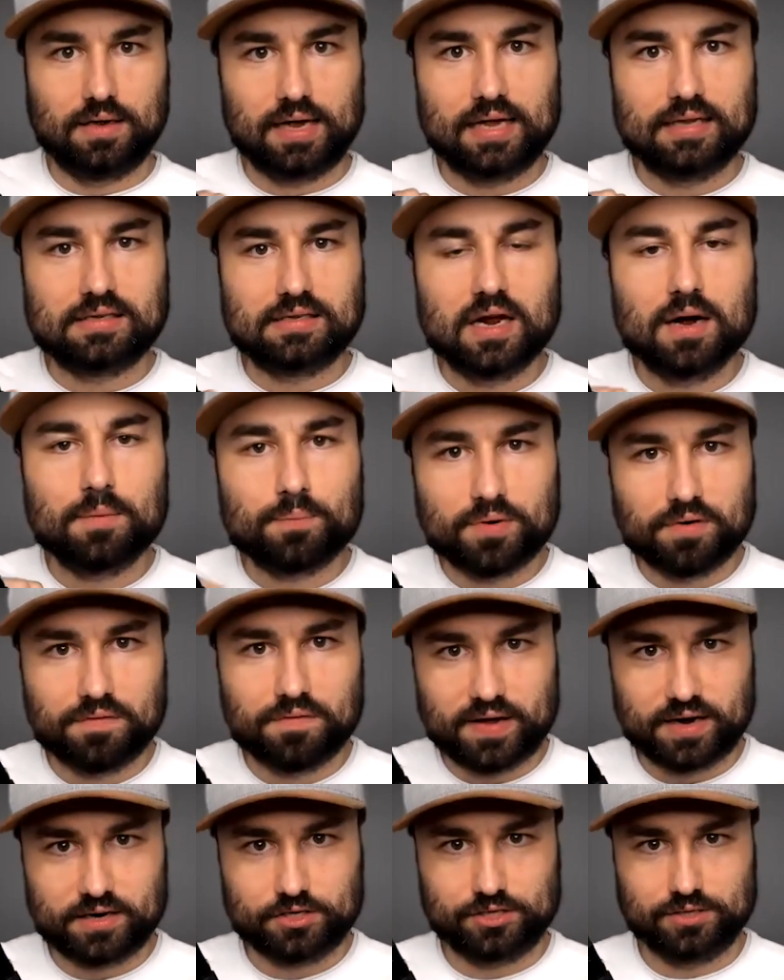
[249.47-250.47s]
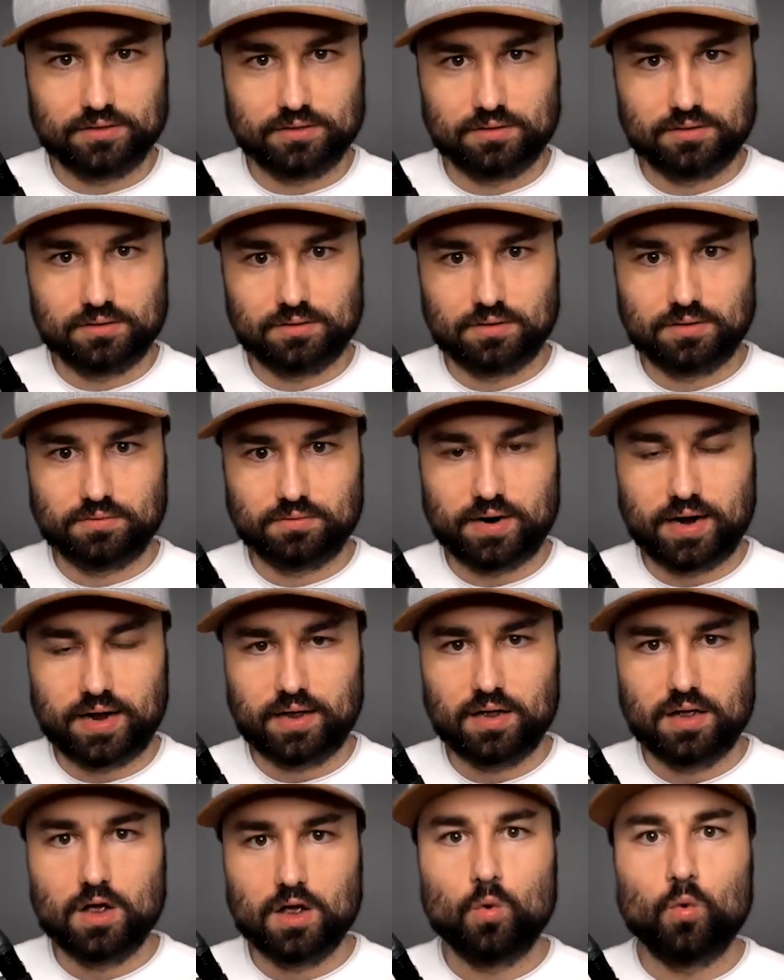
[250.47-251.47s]
It's not perfection,
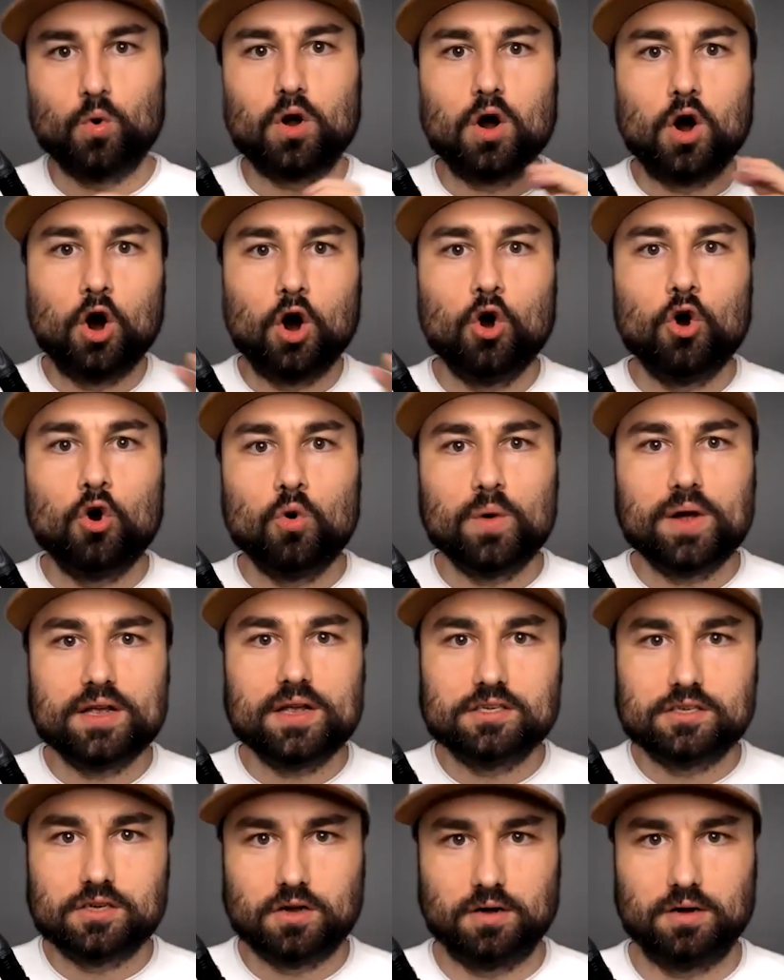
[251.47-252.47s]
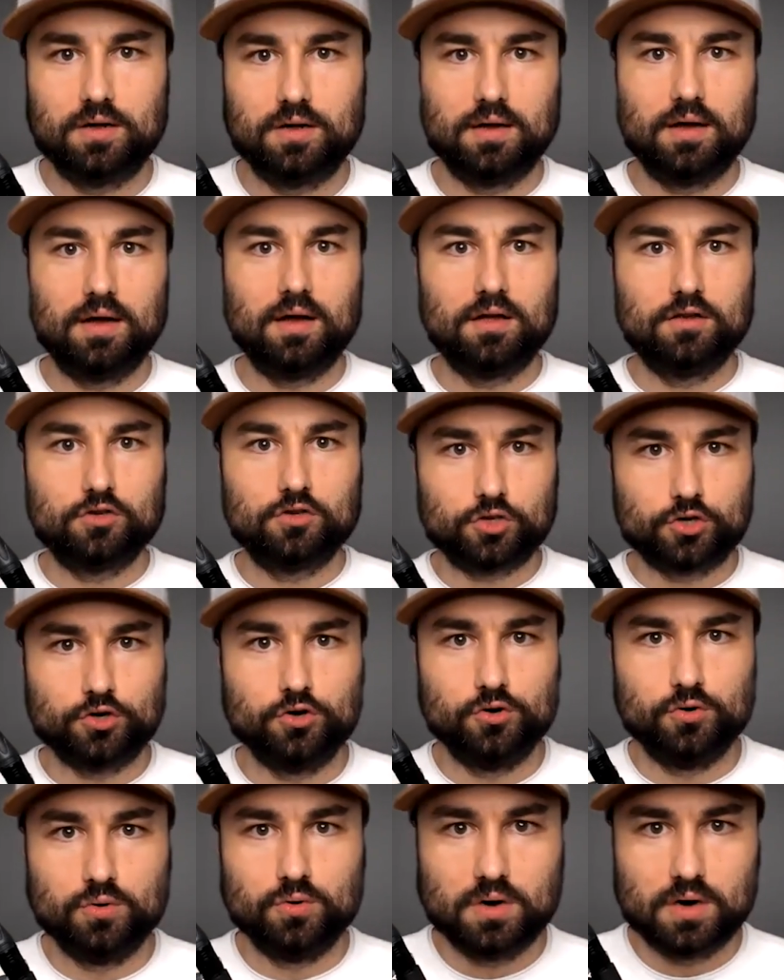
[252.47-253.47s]
right? We're always gonna
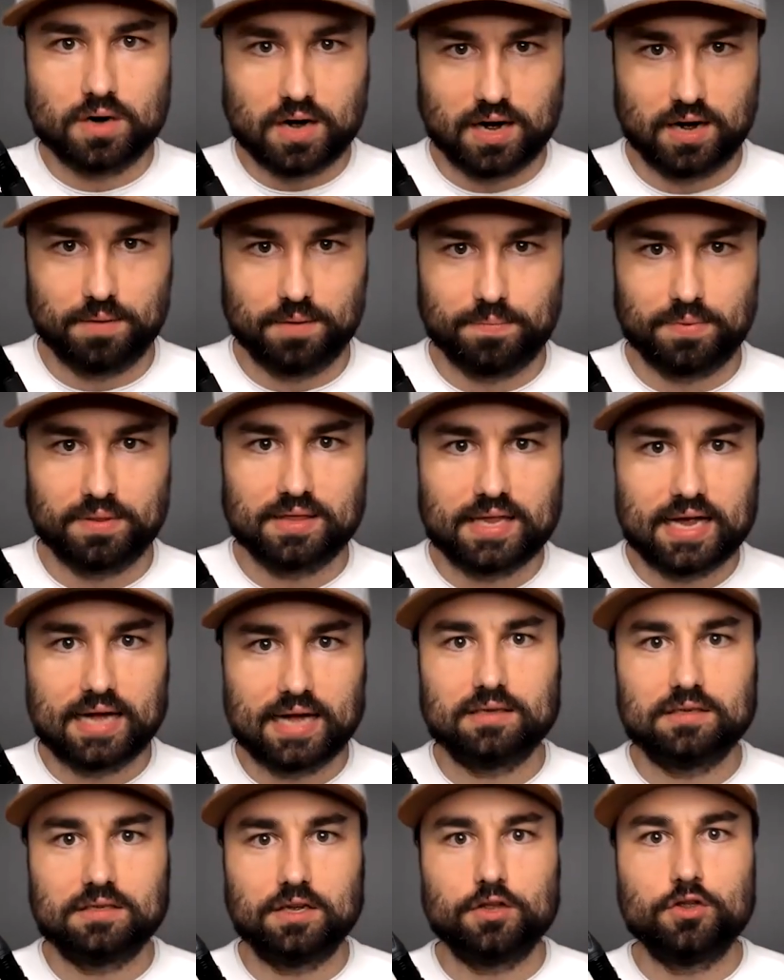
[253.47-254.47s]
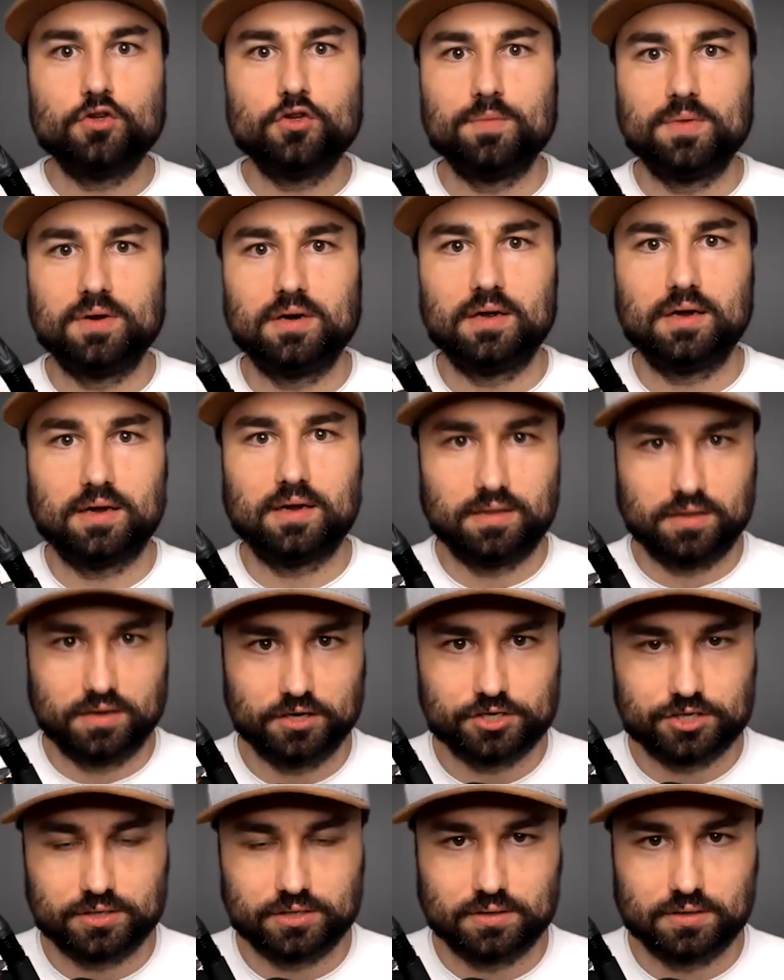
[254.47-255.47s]
screw up. That's the human
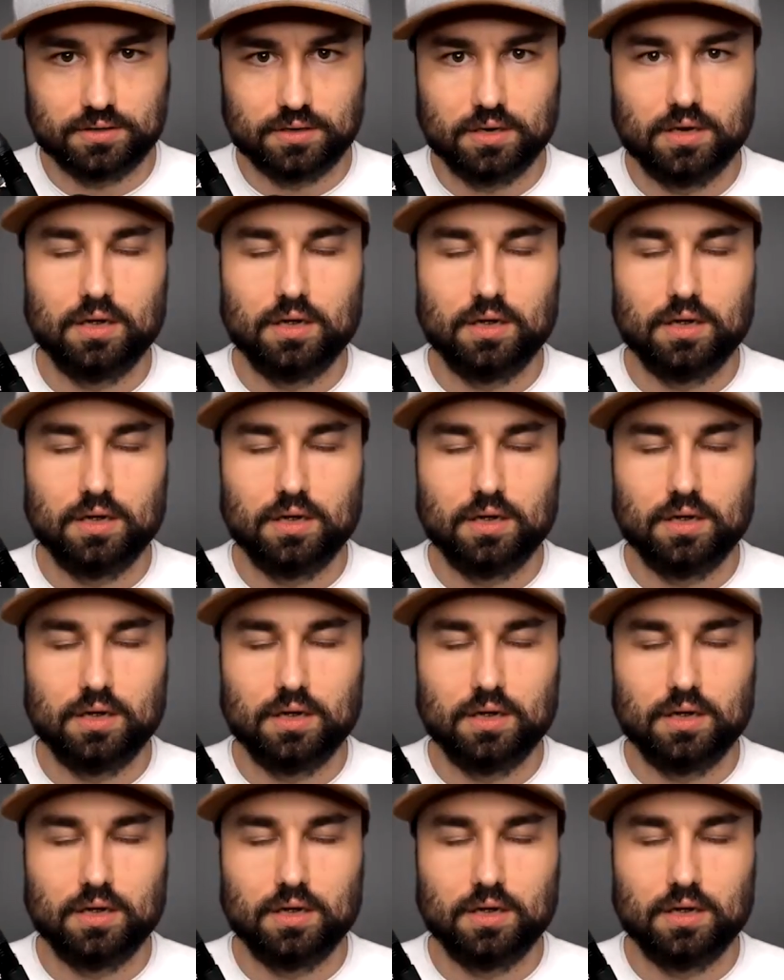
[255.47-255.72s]
condition.